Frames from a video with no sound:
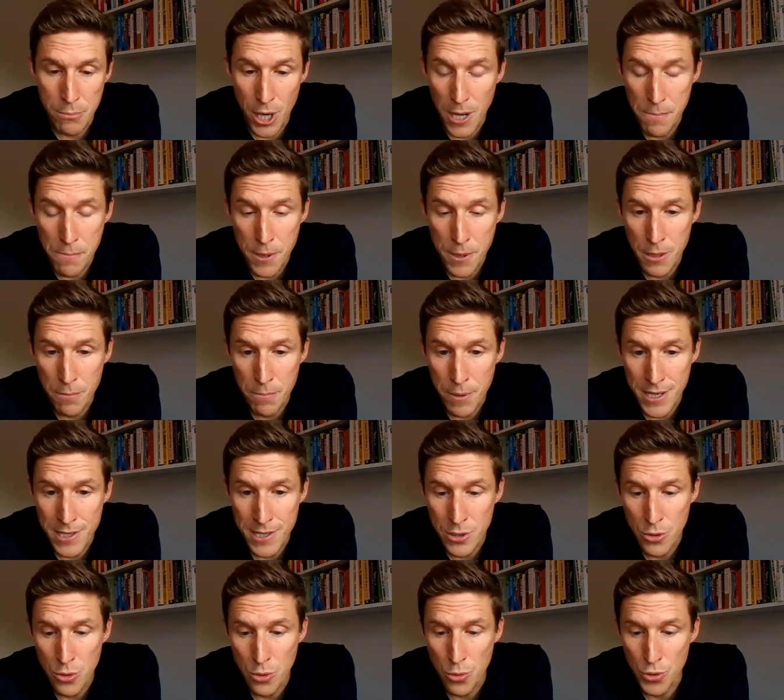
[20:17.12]
it might be the
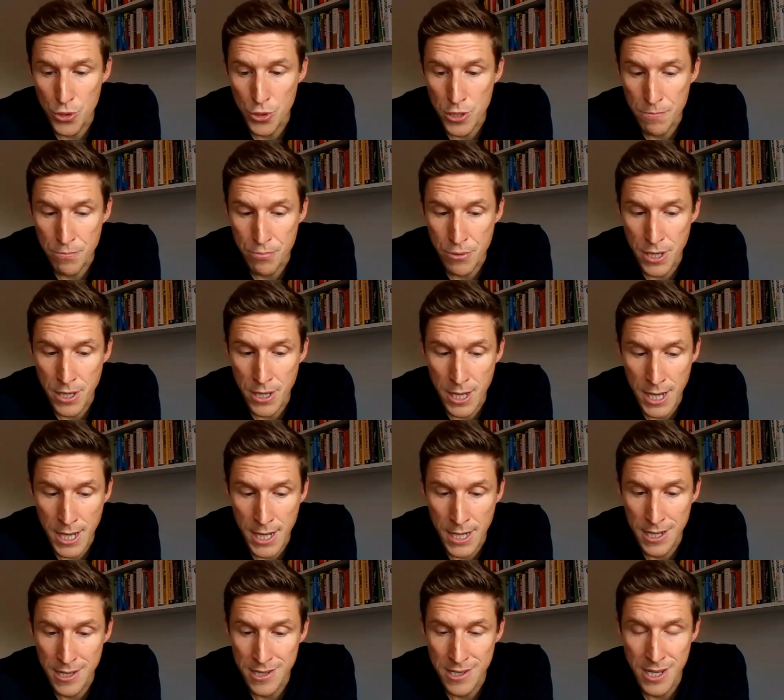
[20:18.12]
best course to bring
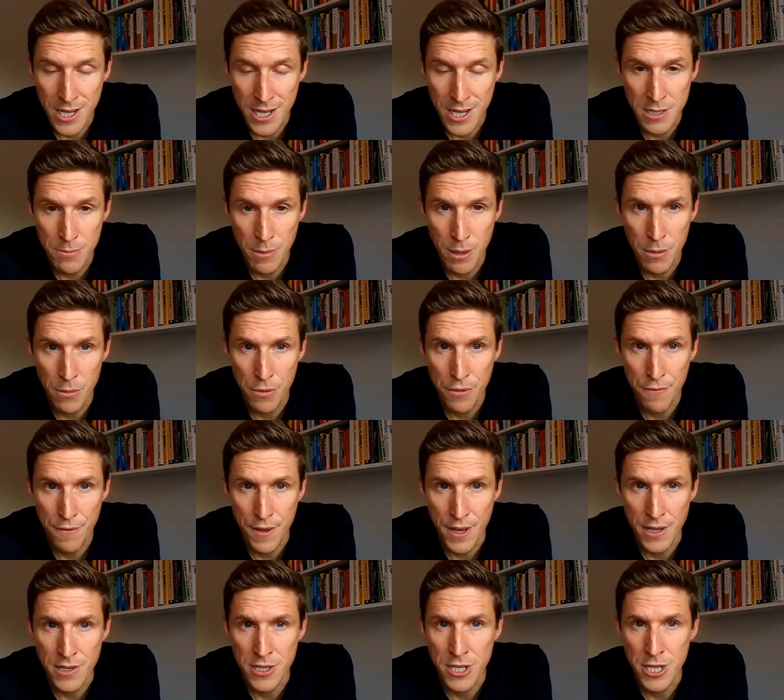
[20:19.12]
in a 6
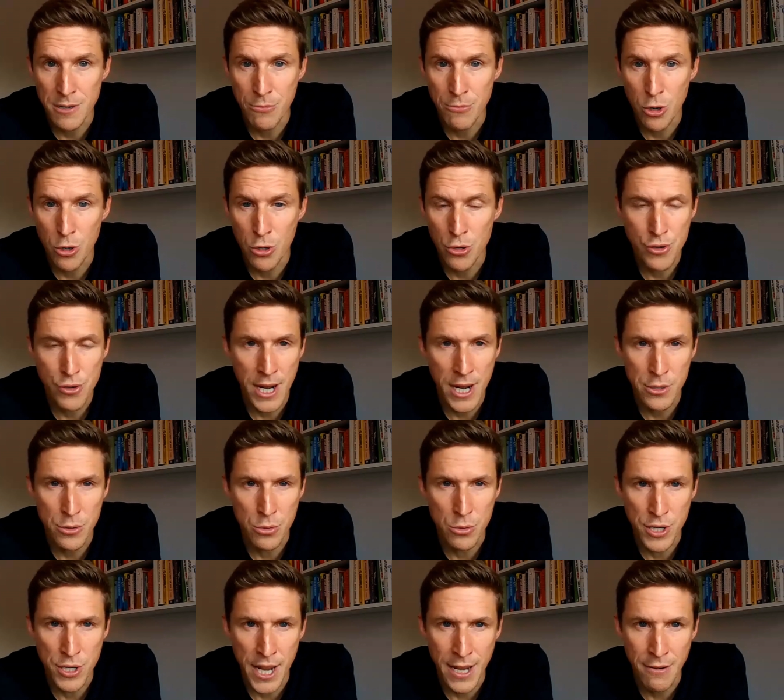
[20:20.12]
months fixed term
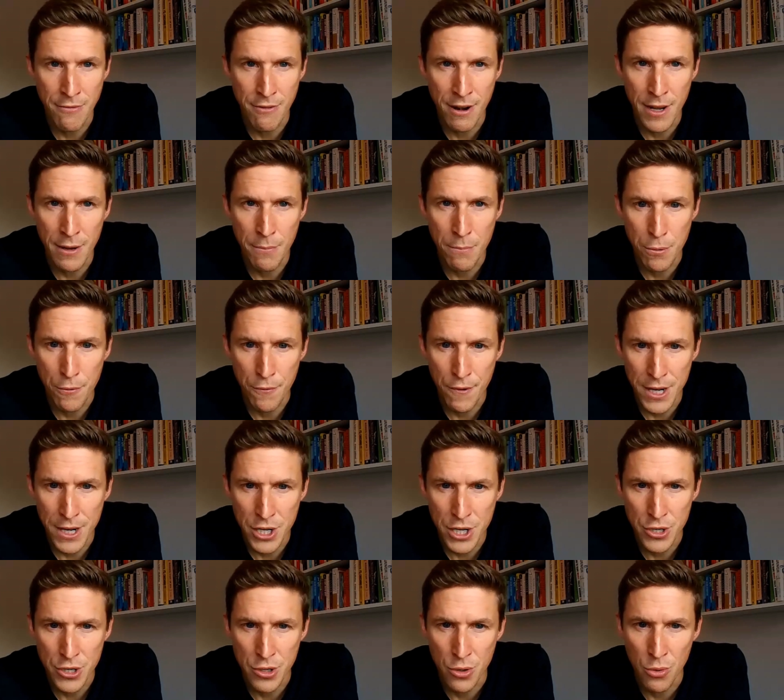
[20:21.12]
contract or day rate
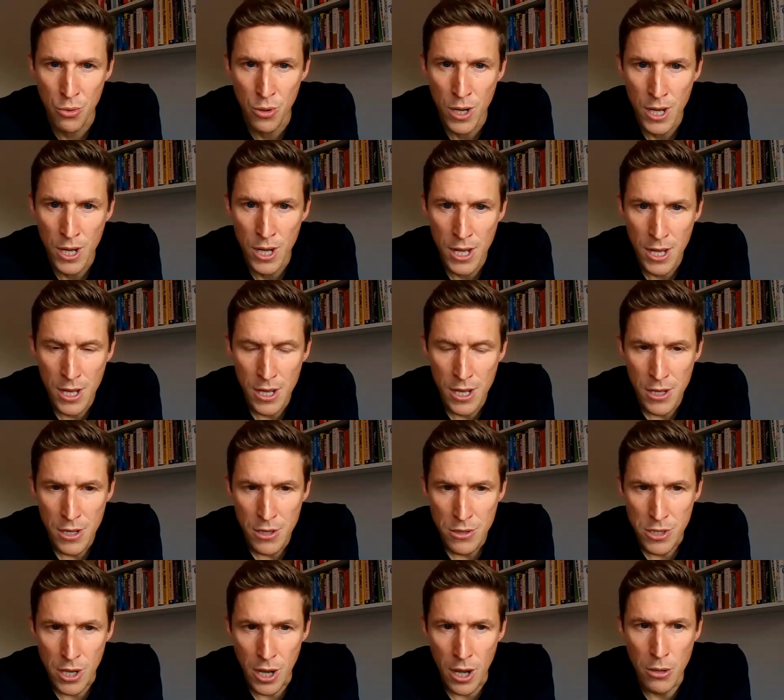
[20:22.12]
professional
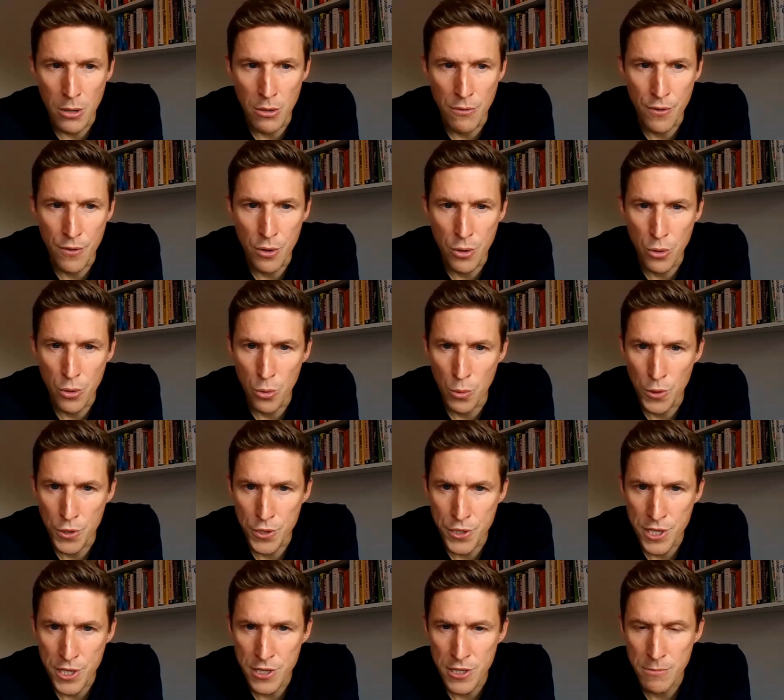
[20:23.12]
to
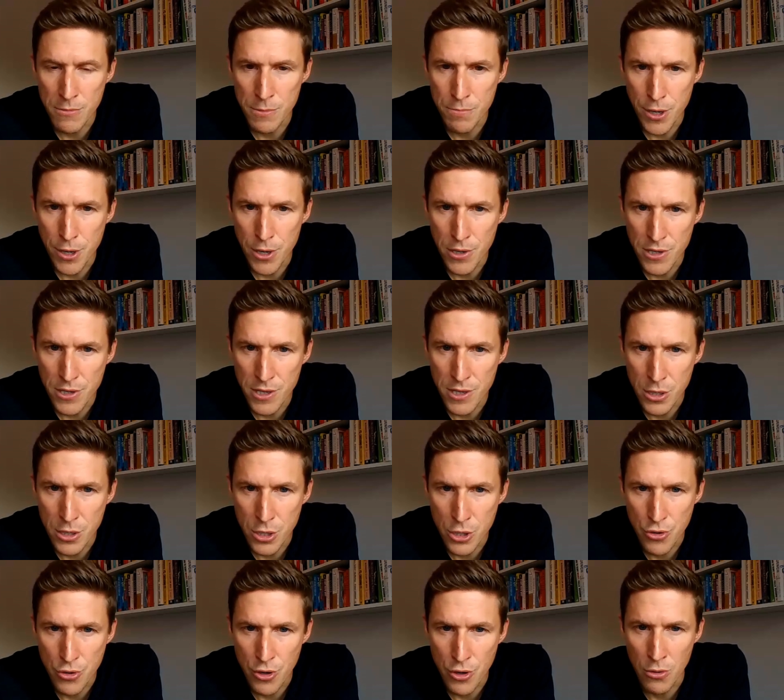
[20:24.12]
overhaul the systems,
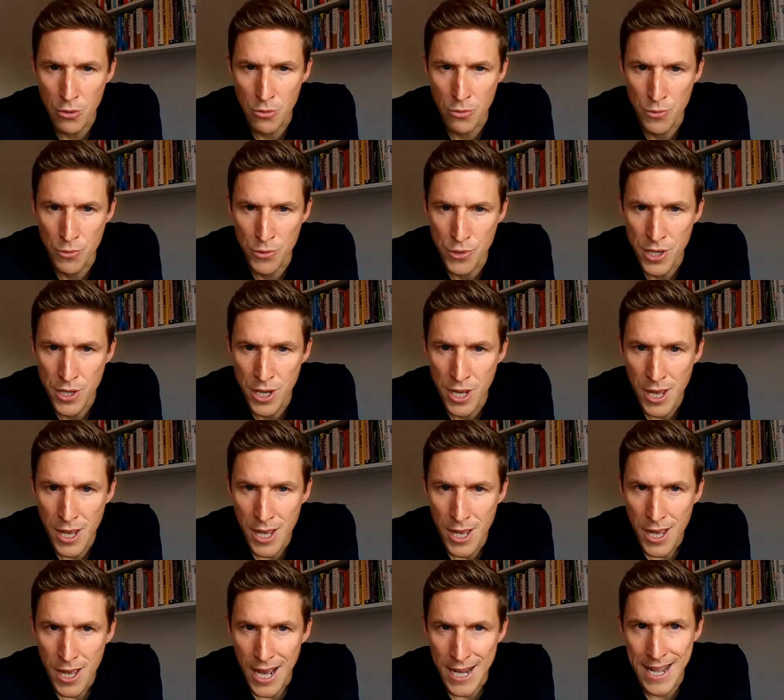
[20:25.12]
processes, controls.
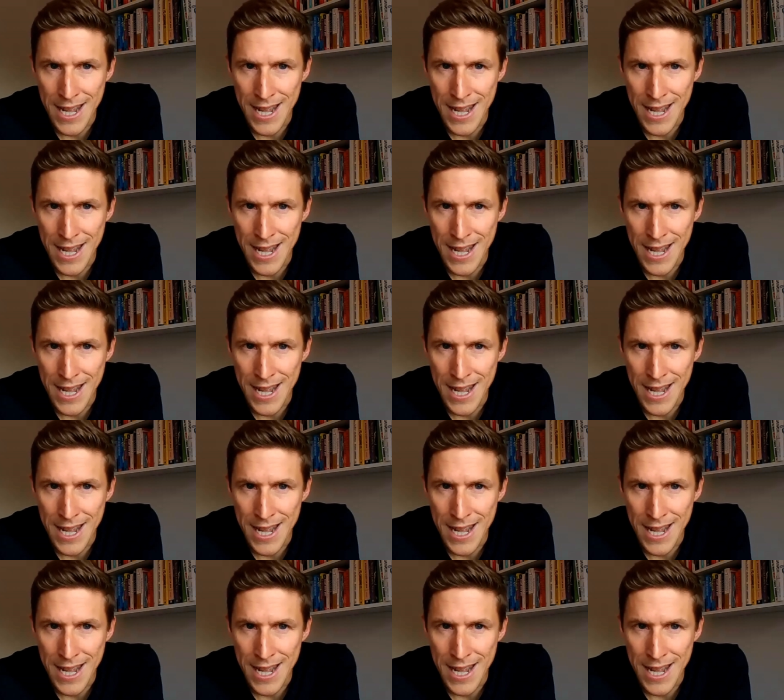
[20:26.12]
